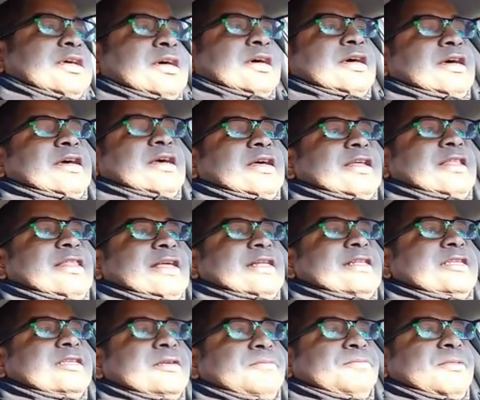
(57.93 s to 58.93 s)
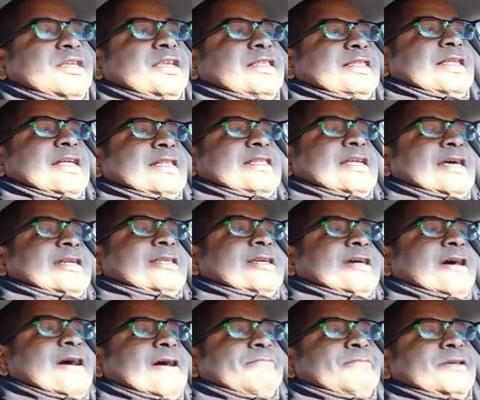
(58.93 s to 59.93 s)
that's a minute that
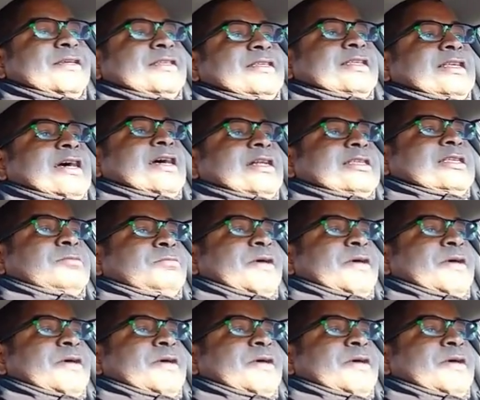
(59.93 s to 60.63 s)
cop is not